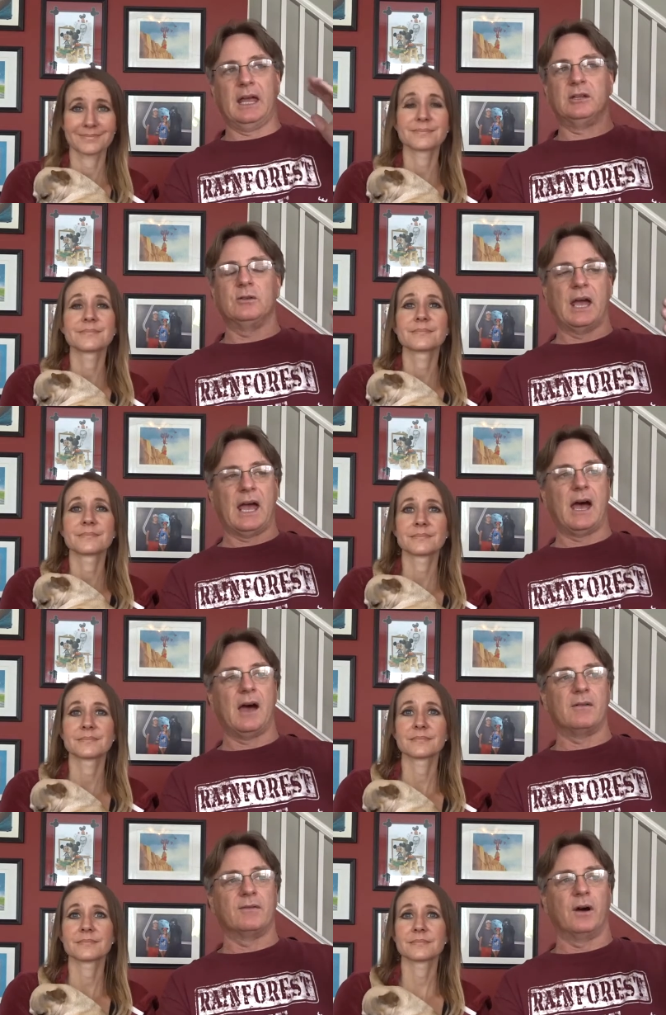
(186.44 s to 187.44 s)
Speaker 1: and you
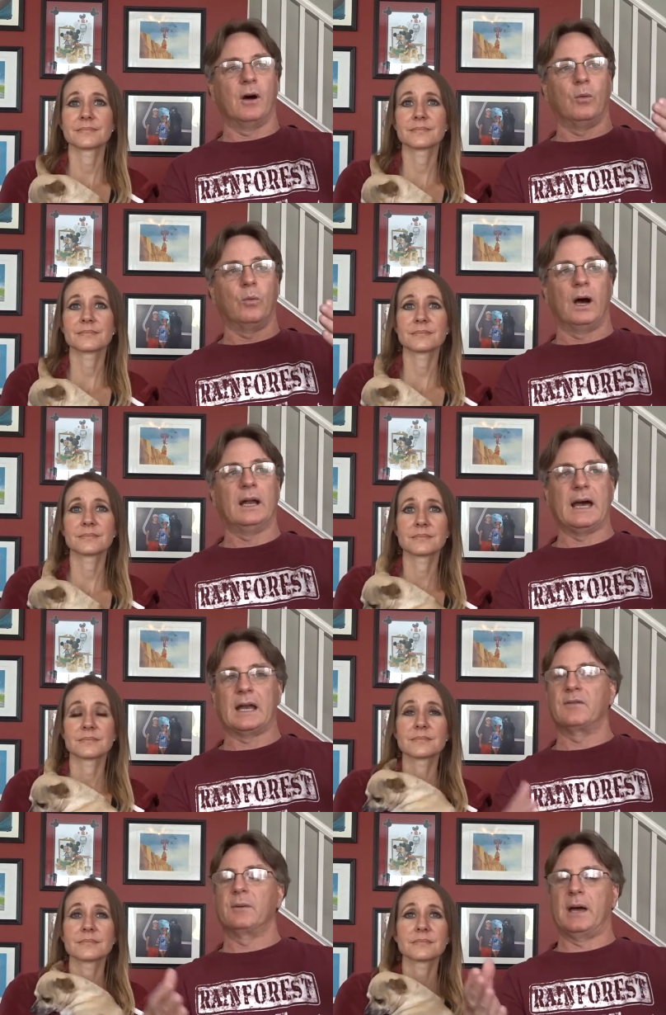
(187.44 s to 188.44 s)
have a 1
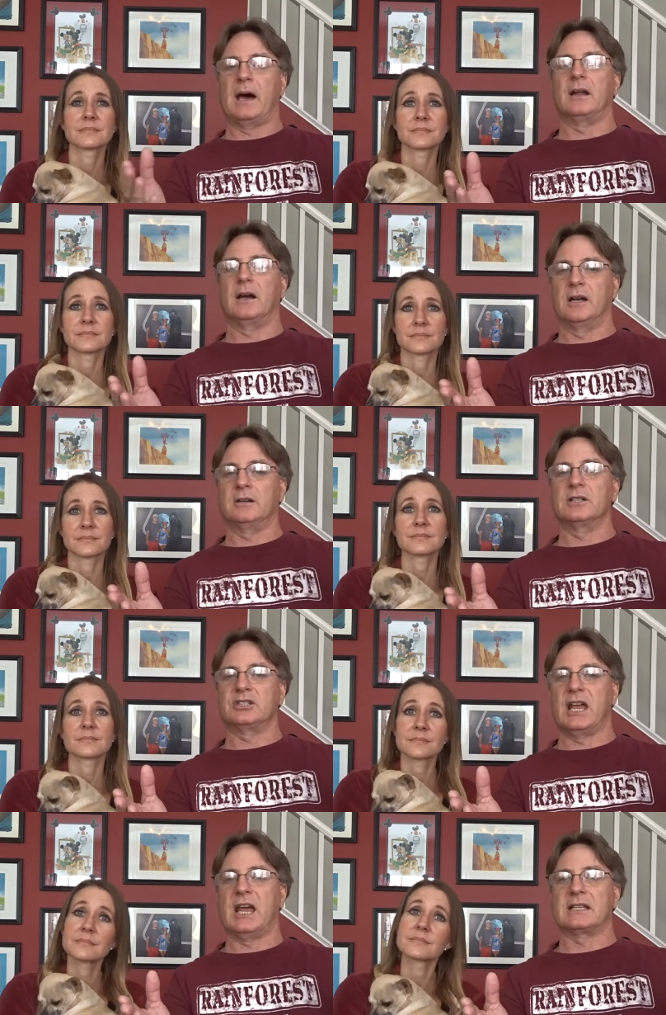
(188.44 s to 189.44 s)
out of about a 100
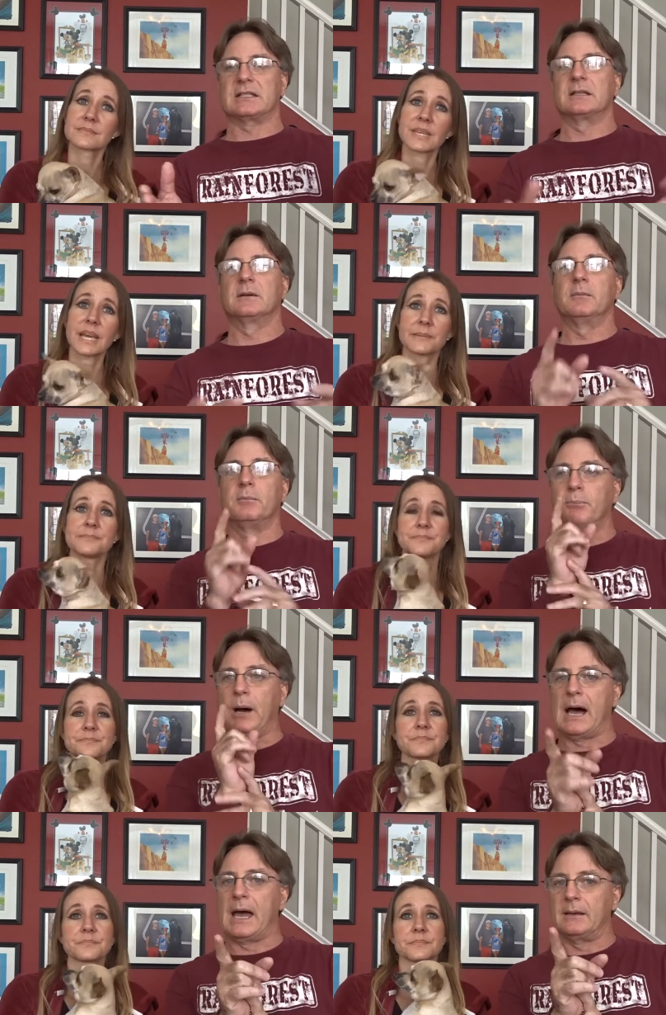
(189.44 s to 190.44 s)
chance. Yeah.
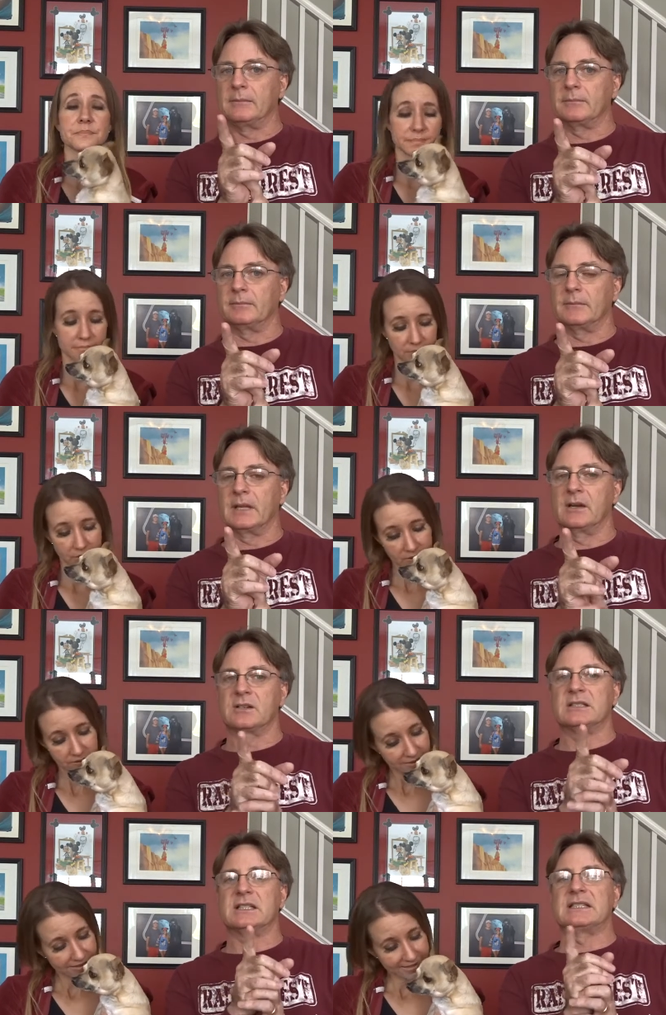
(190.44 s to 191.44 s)
But
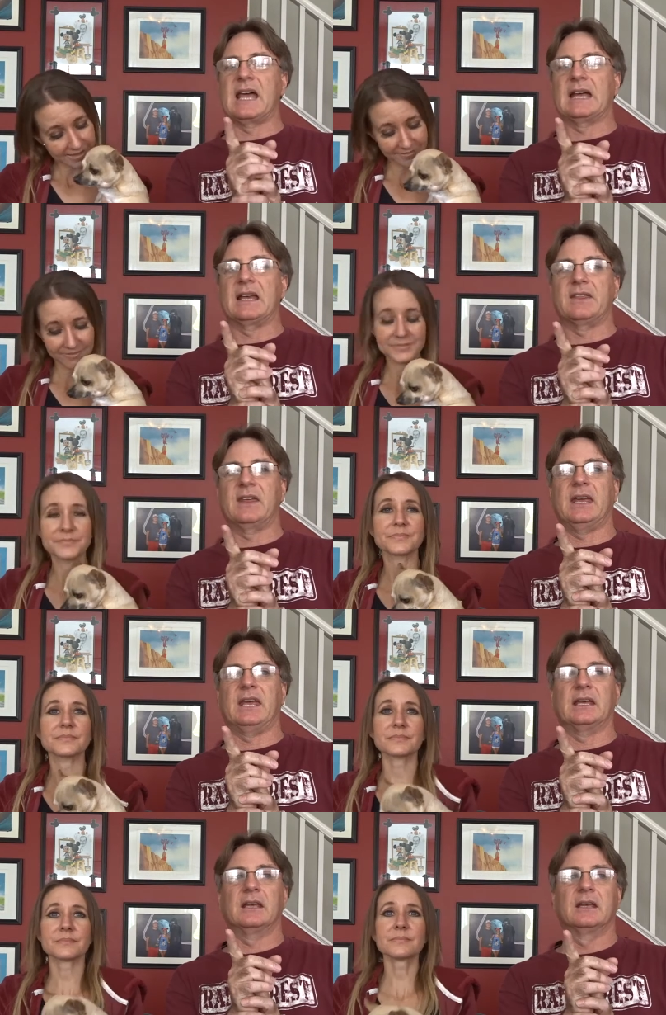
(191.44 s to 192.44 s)
here's the second
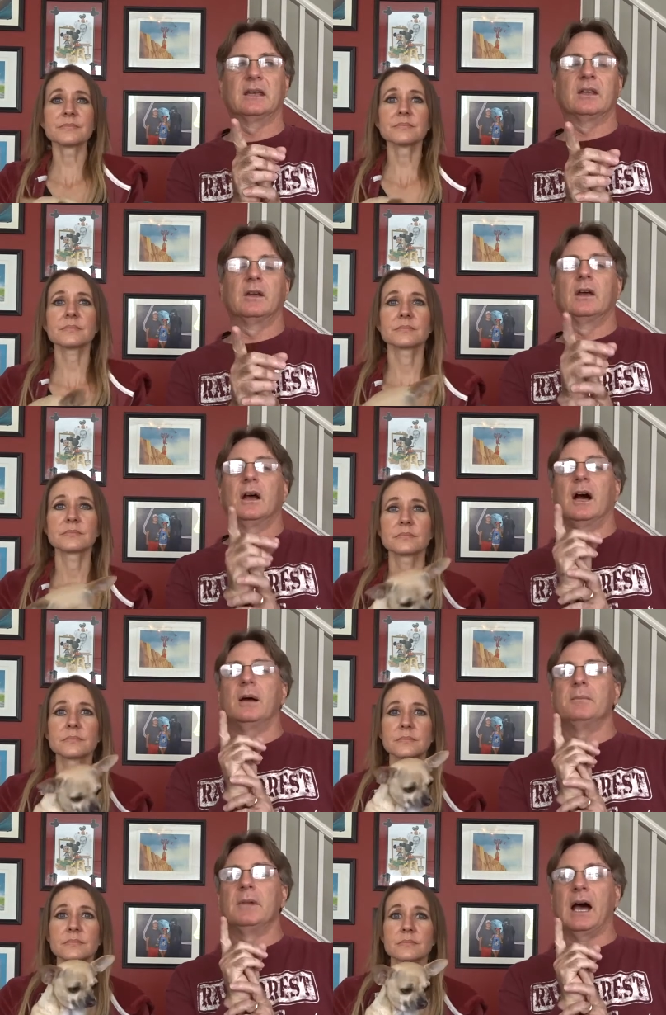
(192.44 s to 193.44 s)
thing.
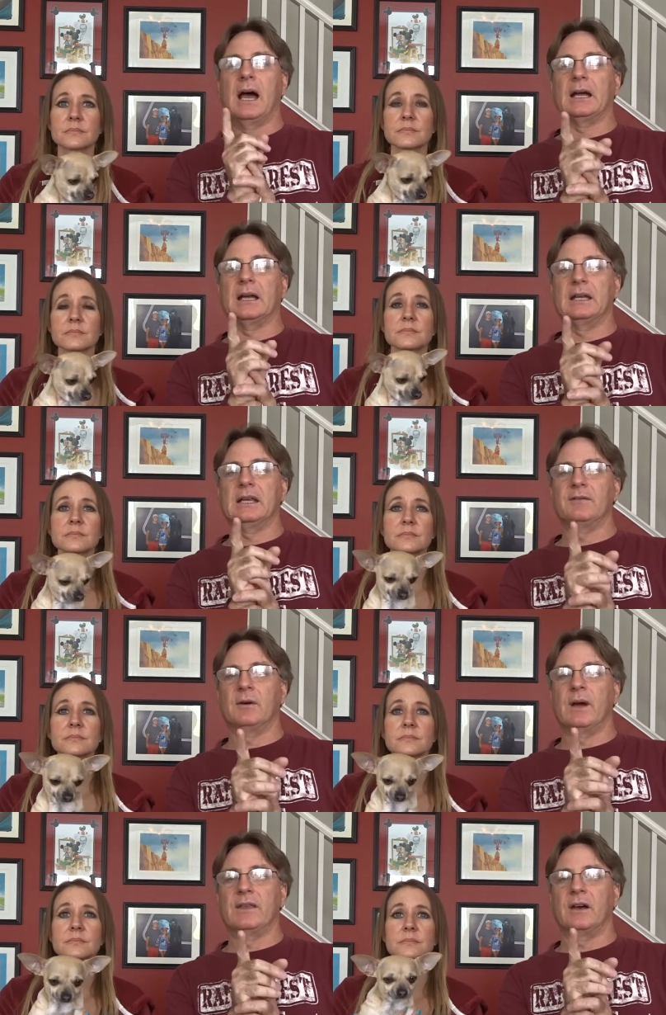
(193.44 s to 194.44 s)
I'm not going to give
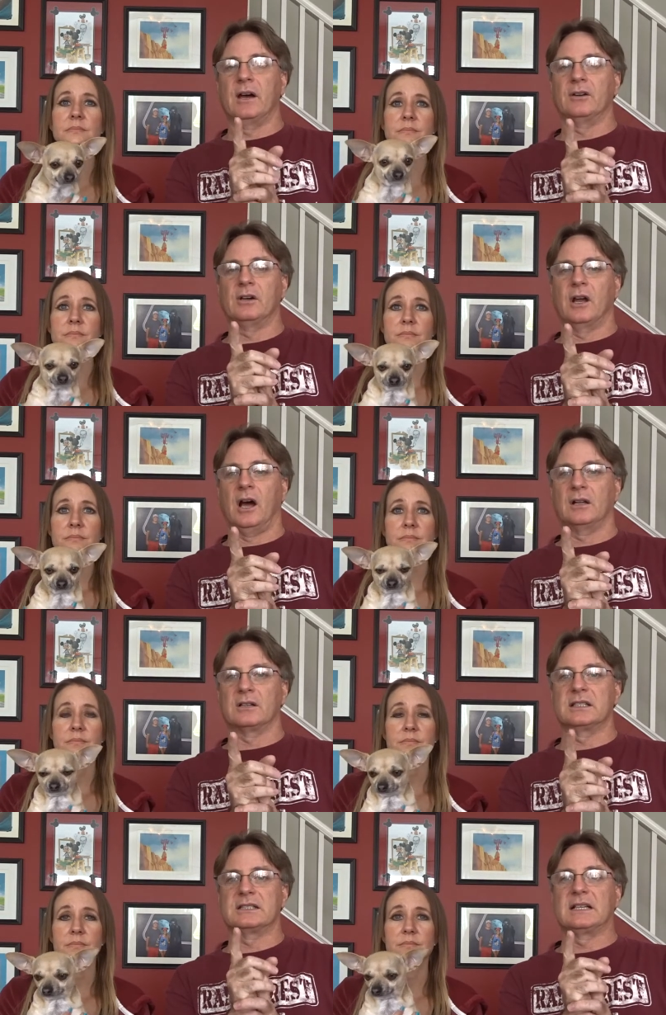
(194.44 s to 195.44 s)
away the
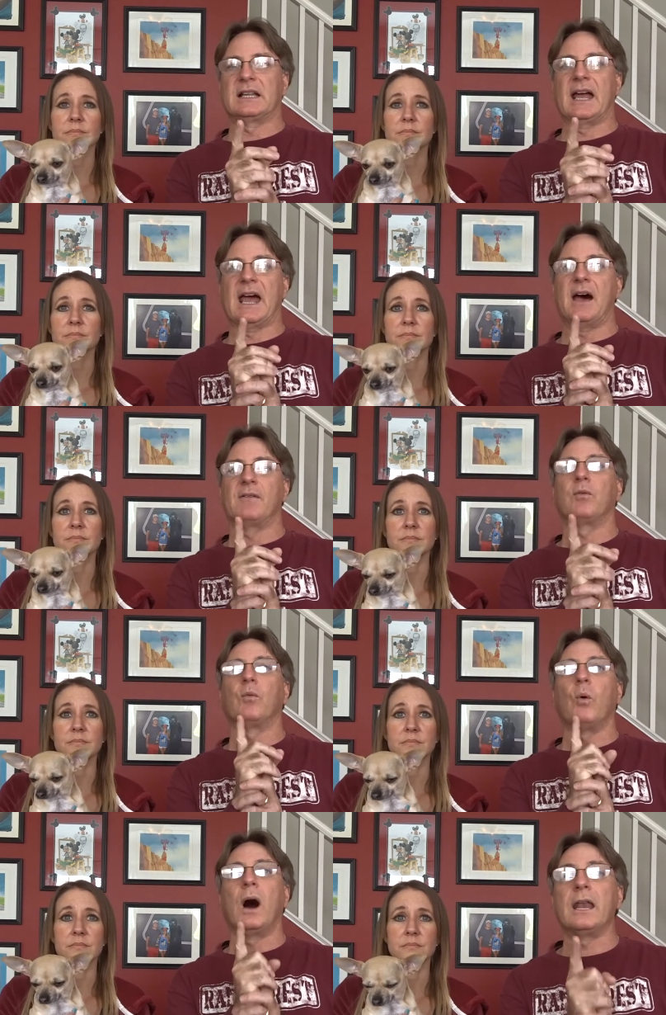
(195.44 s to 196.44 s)
$100 until I
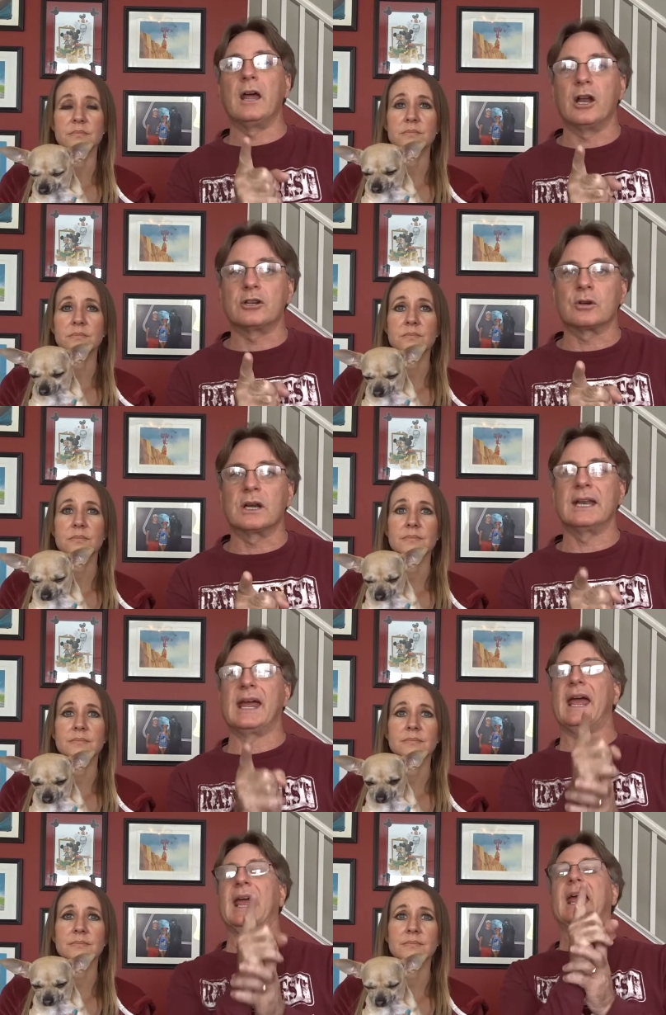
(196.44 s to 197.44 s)
have
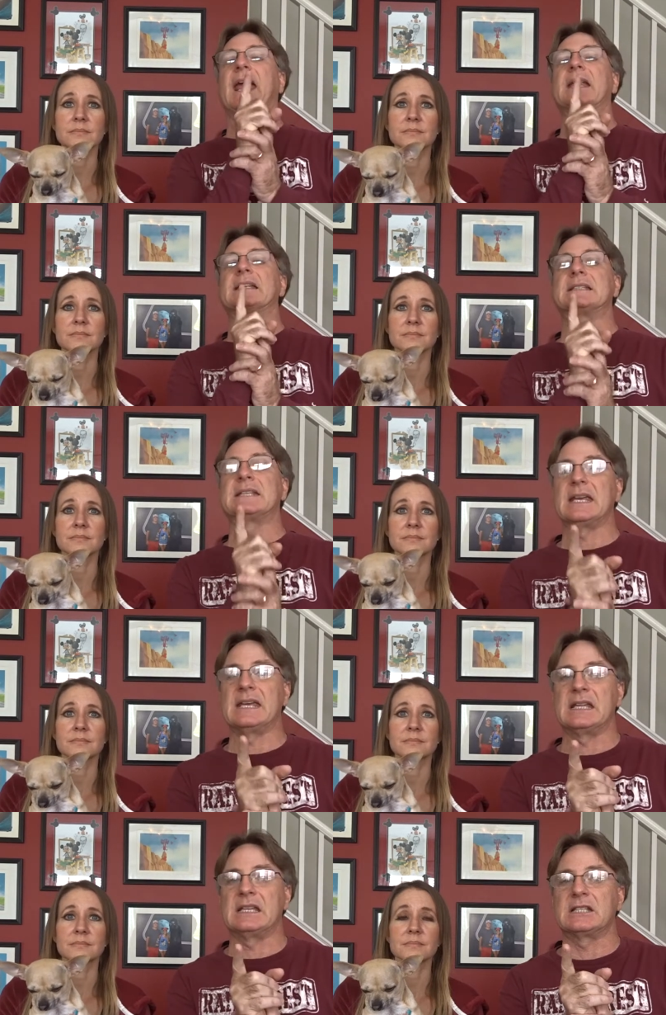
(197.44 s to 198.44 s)

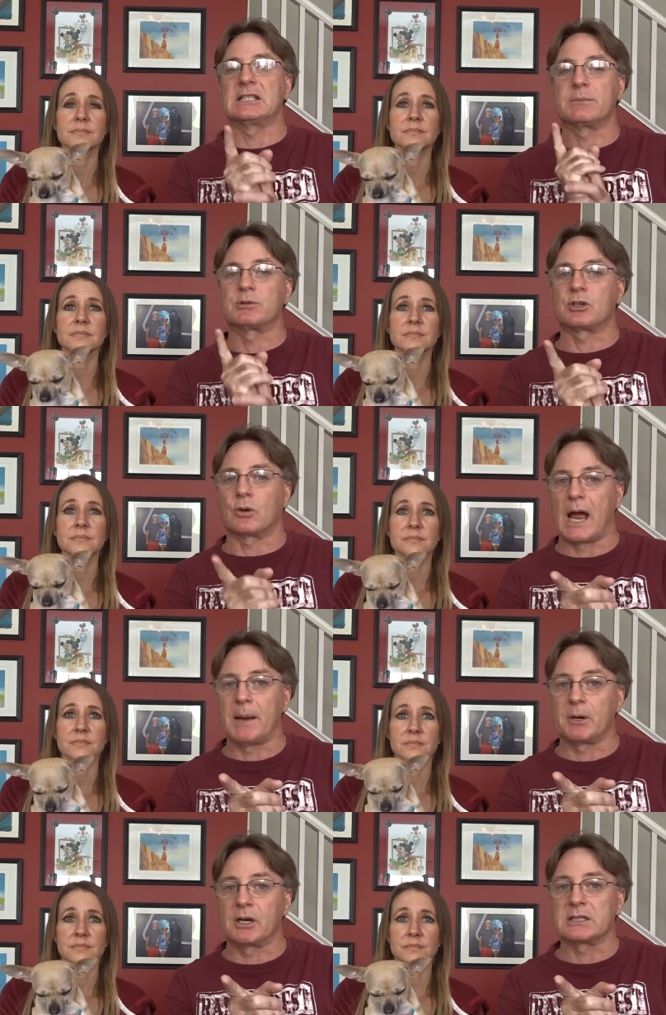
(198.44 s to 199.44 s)
110
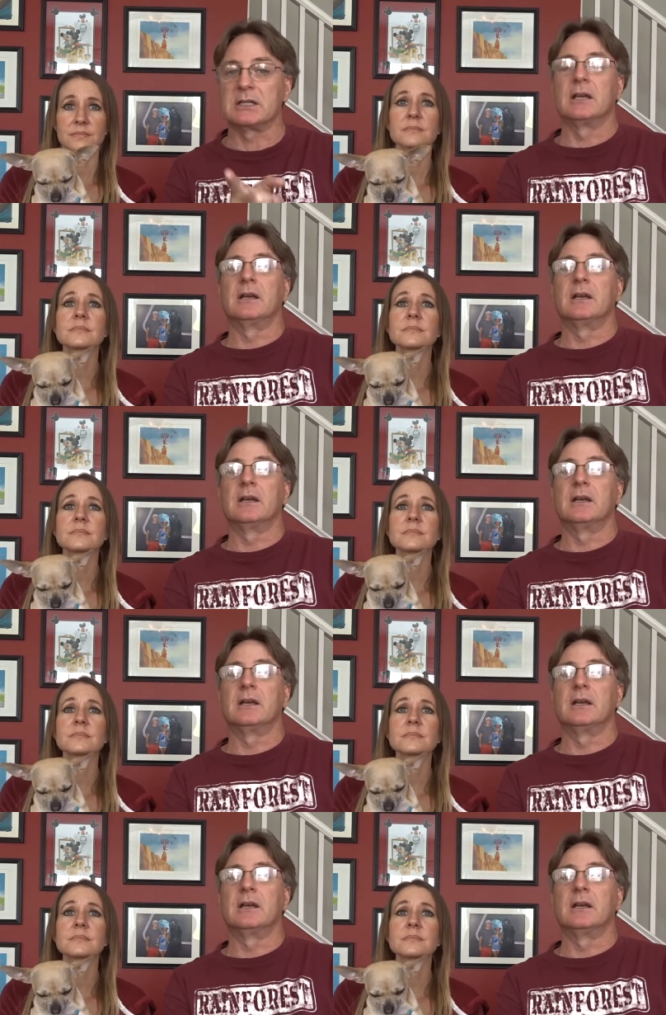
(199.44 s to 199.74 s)
subscribers